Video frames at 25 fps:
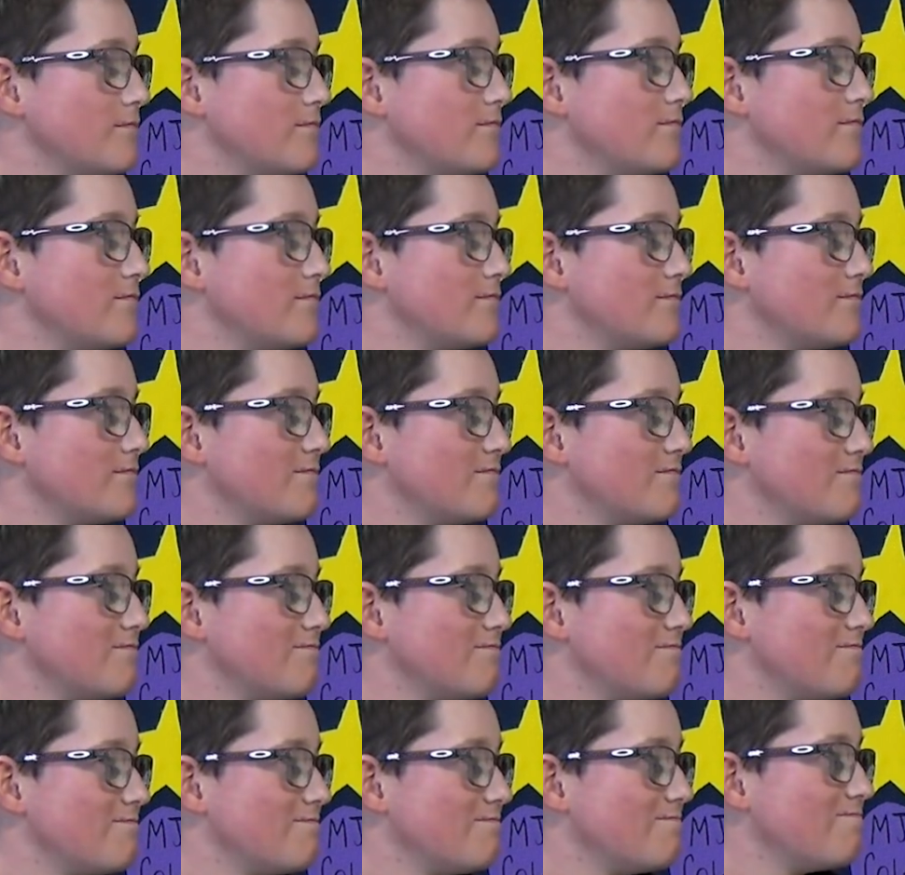
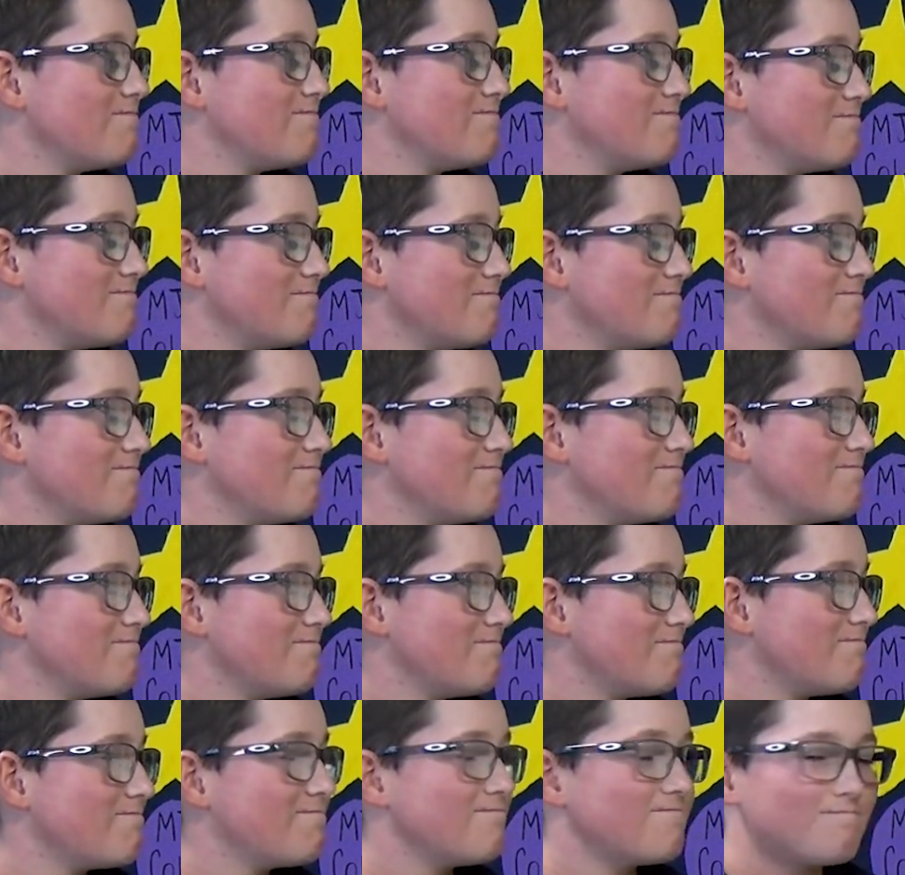
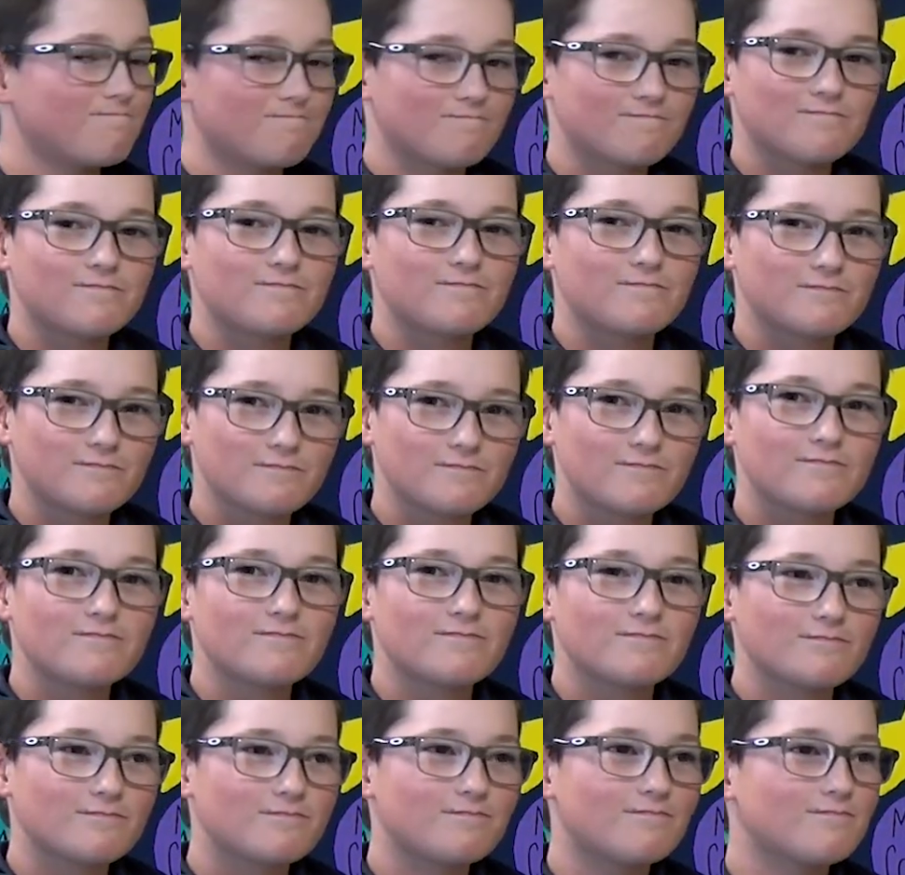
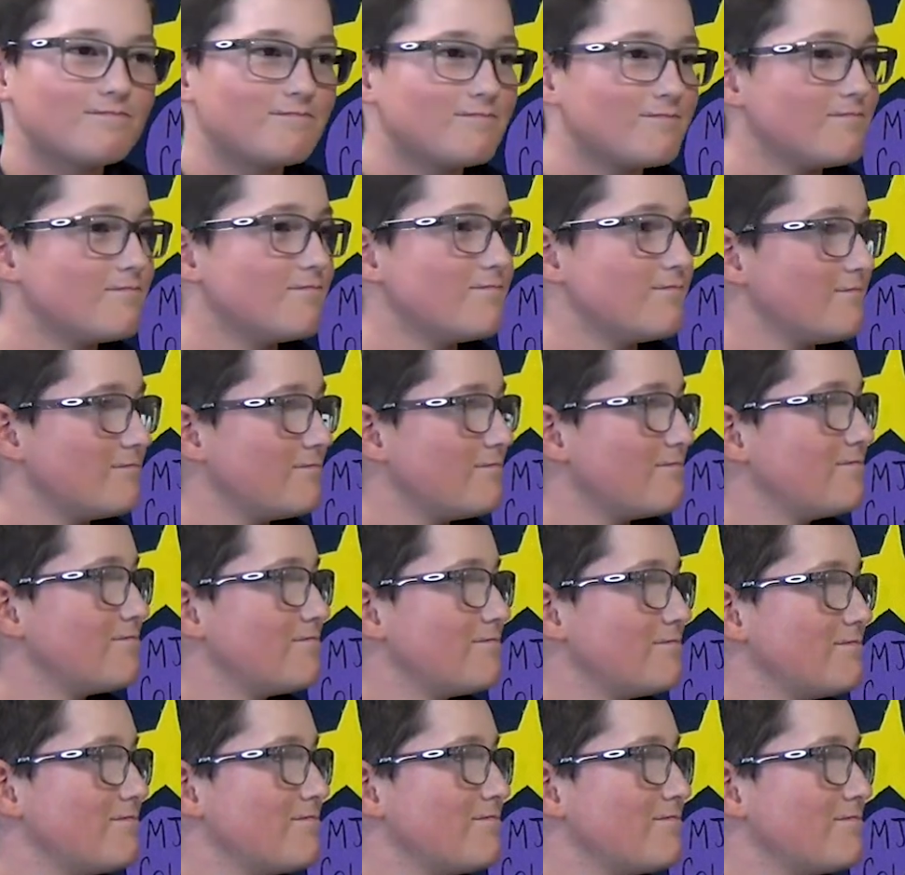
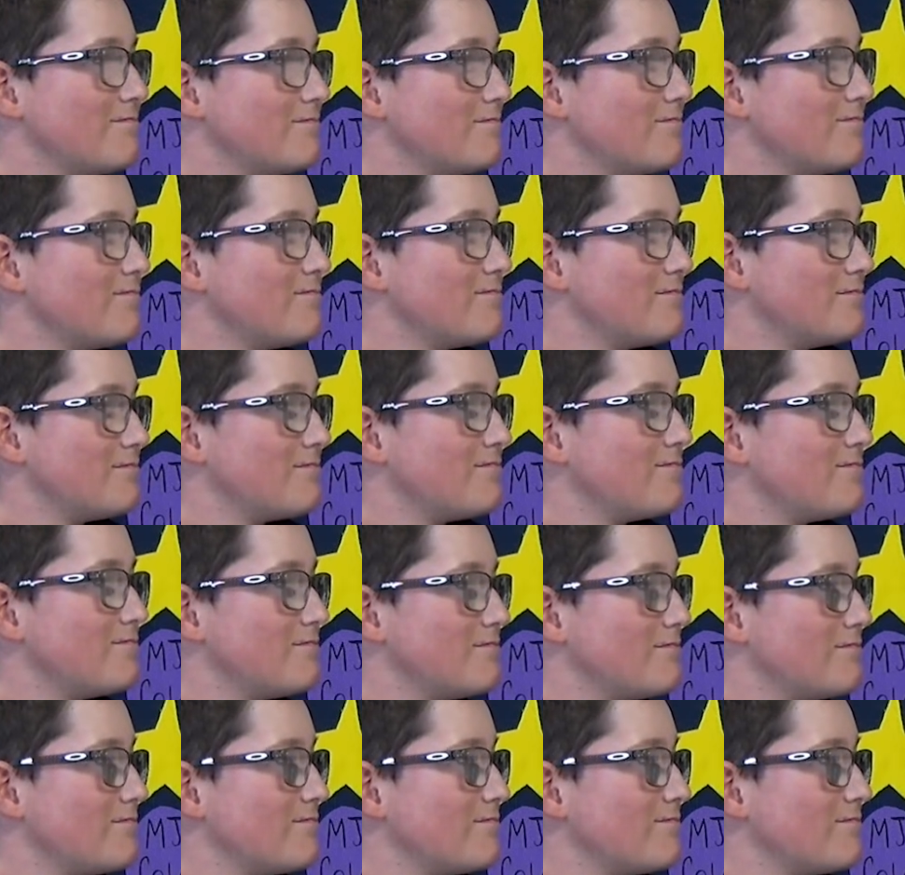
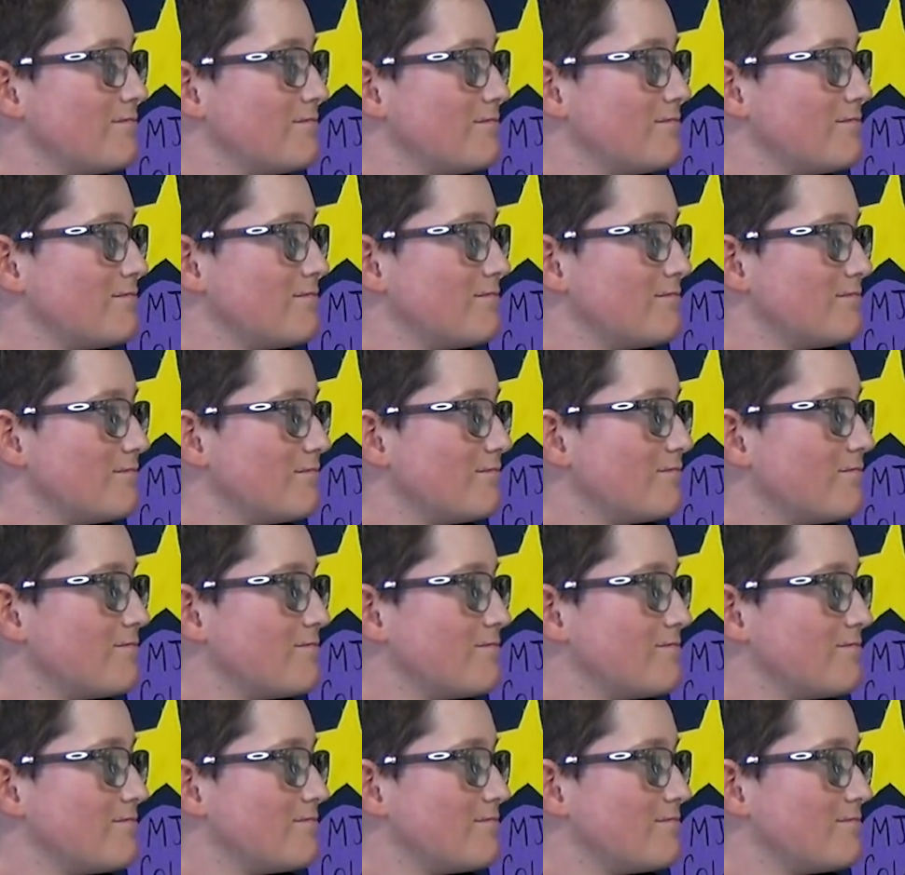This person isn't speaking.